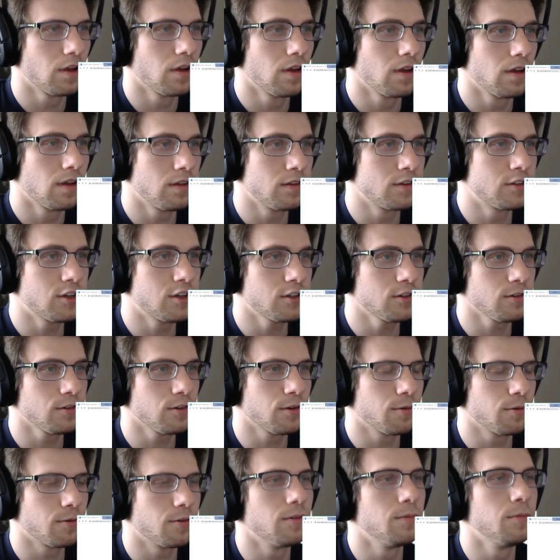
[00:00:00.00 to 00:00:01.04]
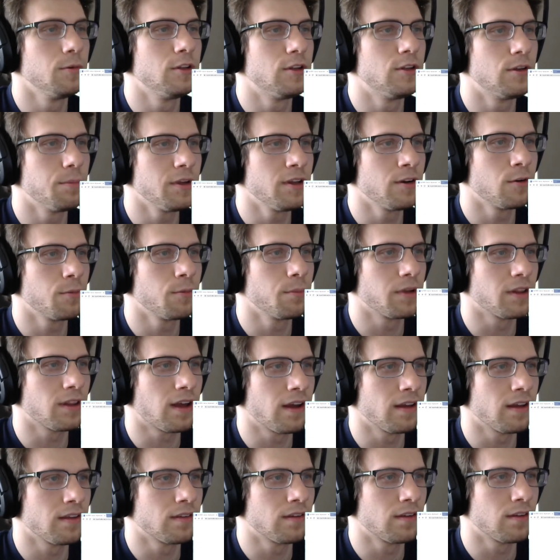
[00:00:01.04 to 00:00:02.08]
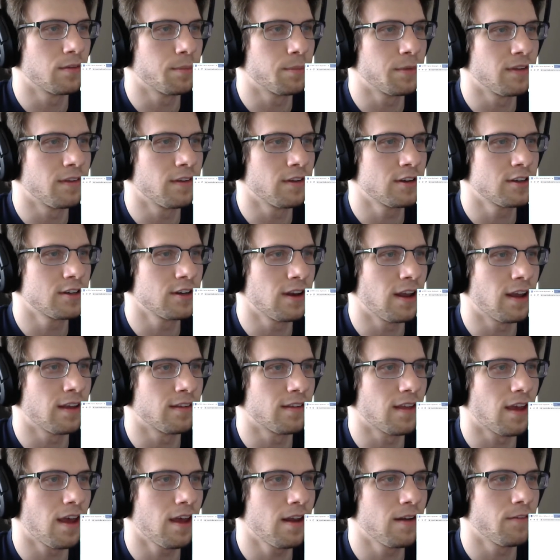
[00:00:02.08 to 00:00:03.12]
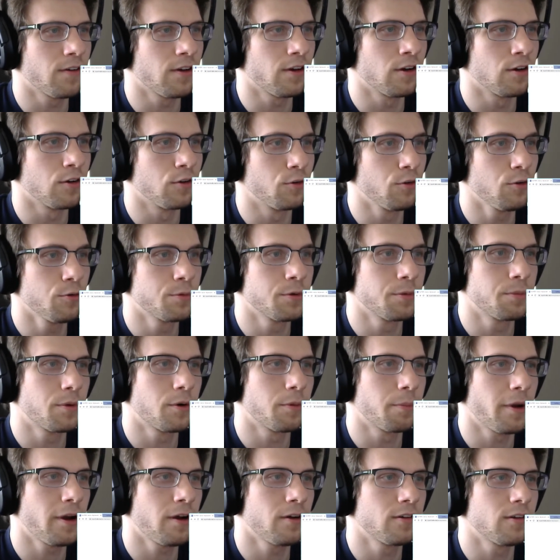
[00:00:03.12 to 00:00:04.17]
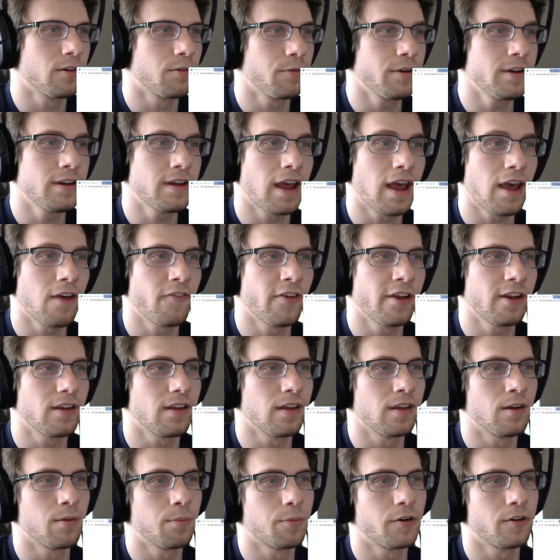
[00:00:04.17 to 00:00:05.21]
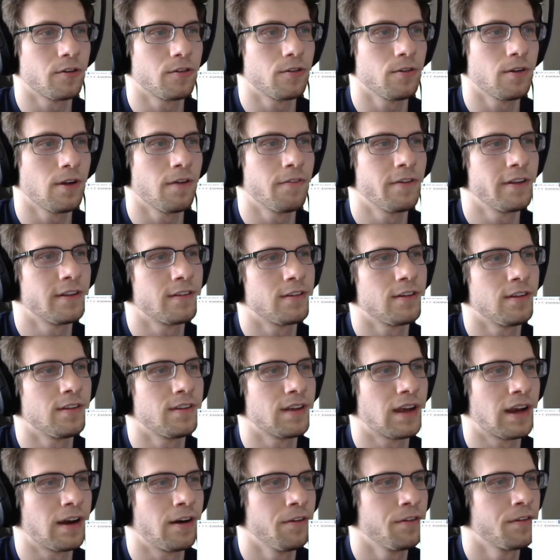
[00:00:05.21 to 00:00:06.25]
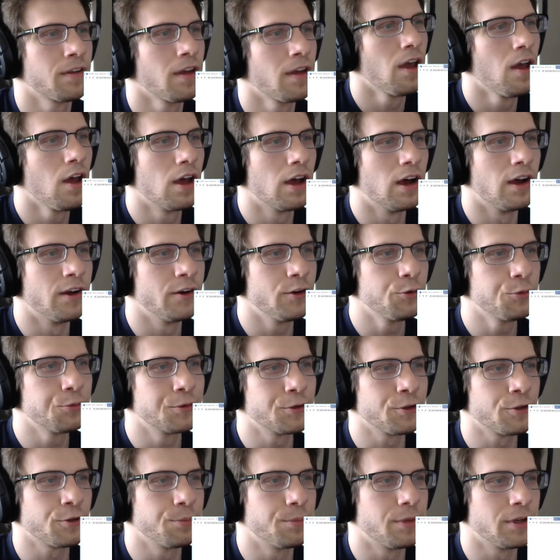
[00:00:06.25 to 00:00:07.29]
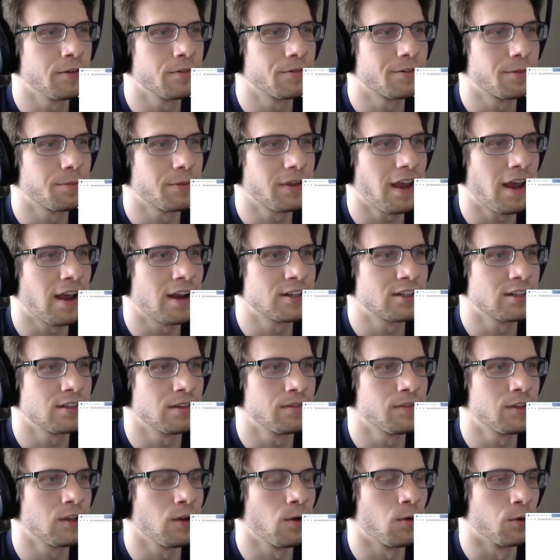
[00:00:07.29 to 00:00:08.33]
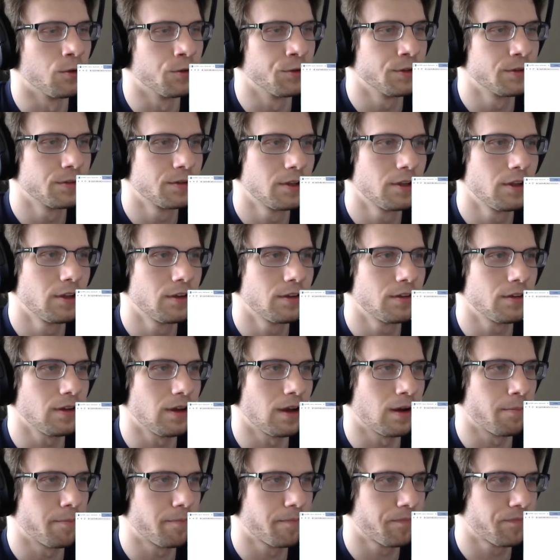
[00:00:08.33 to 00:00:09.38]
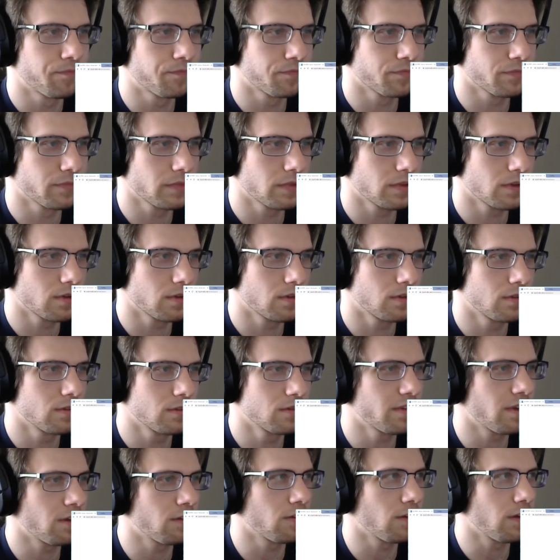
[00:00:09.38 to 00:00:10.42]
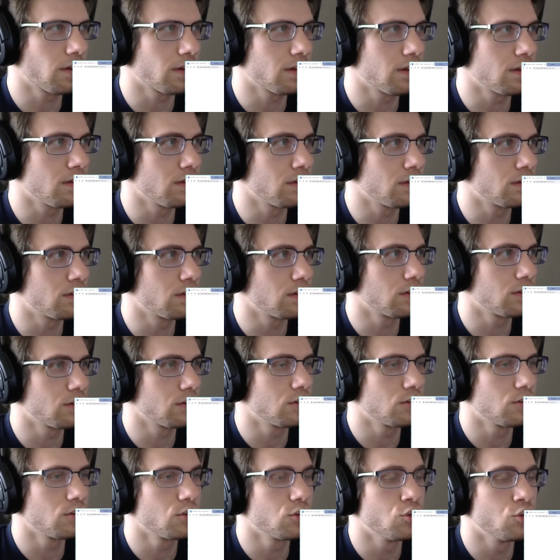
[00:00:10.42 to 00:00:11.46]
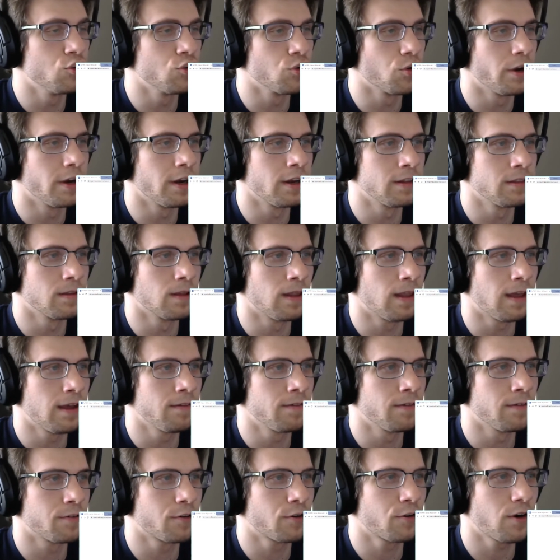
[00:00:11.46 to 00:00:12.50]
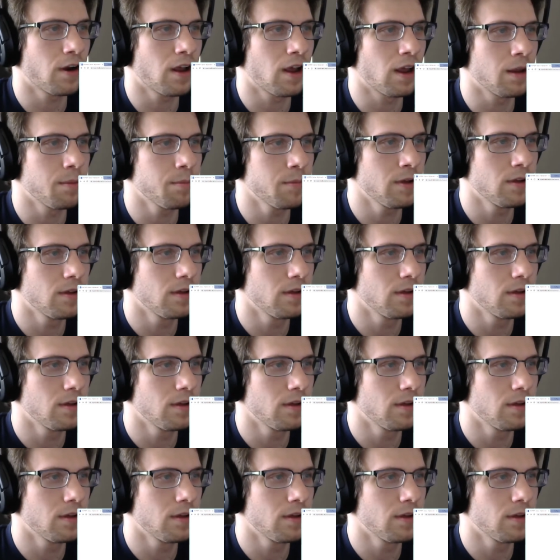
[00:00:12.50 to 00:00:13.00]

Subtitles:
his gentle demeanor belies his position as the head of a group prepared to wreak havoc in pursuit of its desires, a new world built from the ashes of the old. So yeah, sounds like he's joining the life of crime